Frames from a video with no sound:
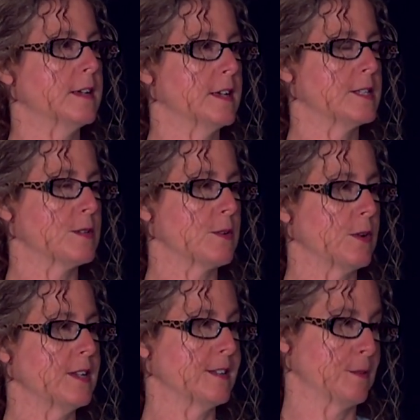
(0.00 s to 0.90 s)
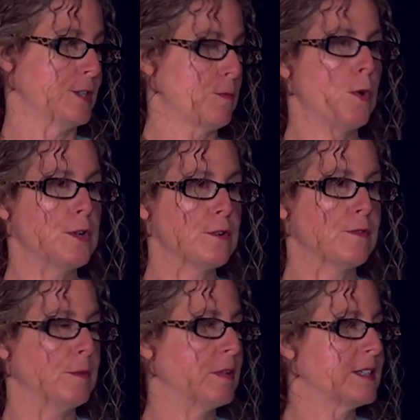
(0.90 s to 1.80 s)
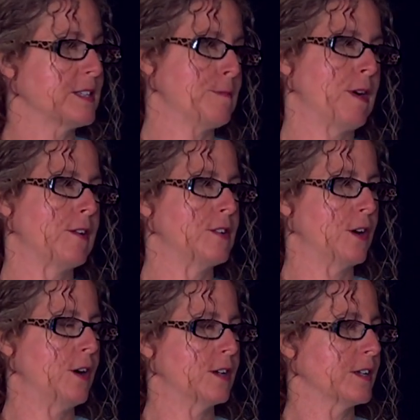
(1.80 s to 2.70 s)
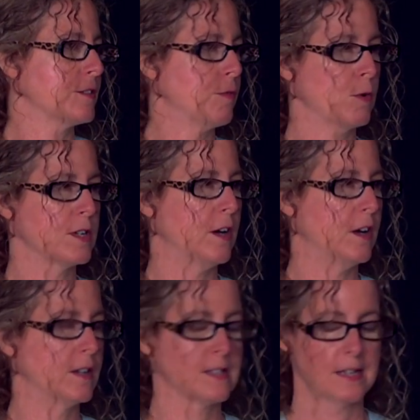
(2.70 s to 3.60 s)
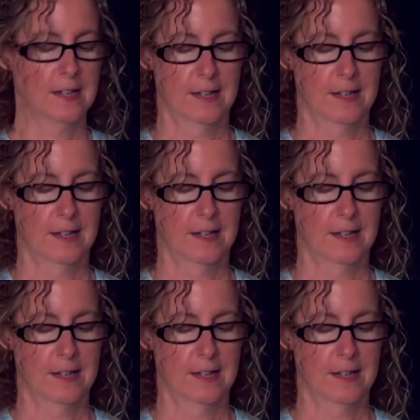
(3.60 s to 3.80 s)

So it's huh. going, which is wonderful because it's about a dog and it's for dogs